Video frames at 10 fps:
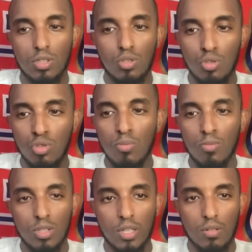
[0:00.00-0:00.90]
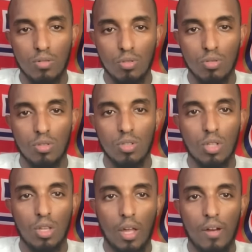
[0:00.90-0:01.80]
It's numerous accounts also. There's a
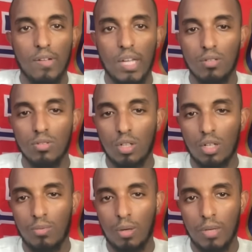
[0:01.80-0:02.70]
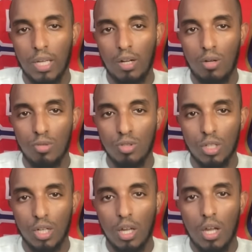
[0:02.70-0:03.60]
lot of accounts talking about Mikel or Mudryk.